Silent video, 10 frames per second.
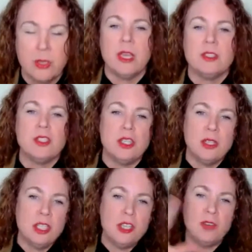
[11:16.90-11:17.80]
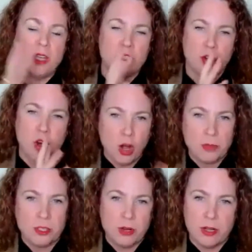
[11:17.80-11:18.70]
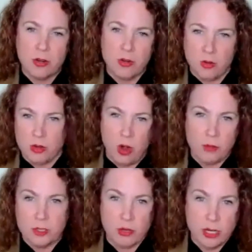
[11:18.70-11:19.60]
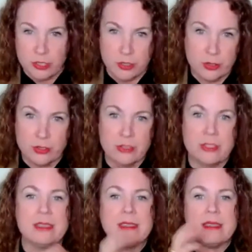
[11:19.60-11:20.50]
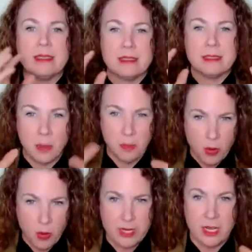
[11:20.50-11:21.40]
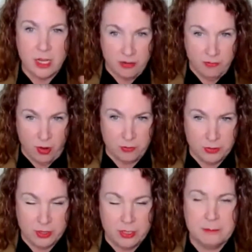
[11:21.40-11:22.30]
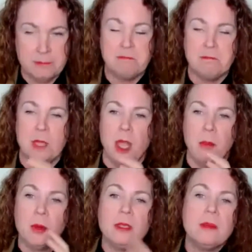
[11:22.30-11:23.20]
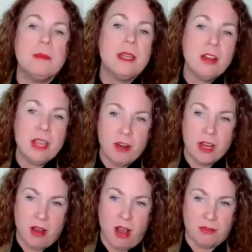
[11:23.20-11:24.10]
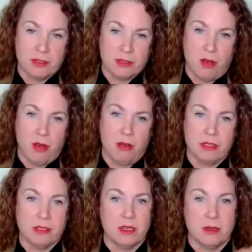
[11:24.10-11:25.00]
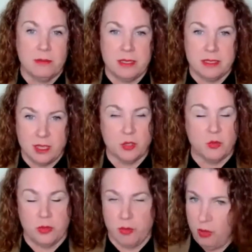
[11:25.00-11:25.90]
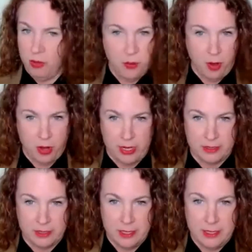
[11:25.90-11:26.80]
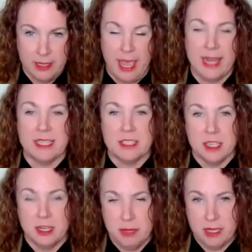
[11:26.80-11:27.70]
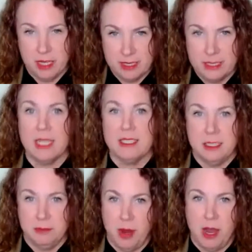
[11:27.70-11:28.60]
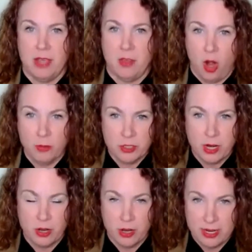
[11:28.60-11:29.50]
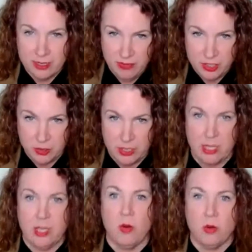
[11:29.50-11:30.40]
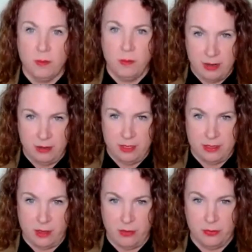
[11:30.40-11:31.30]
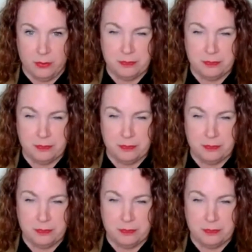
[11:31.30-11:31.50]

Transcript: as soon as you've got your arbitrator or arbitrators appointed and confirmed, a preliminary hearing conference call is going to be scheduled with all the parties, and it's going to be conducted by the arbitrator individually or the panel itself.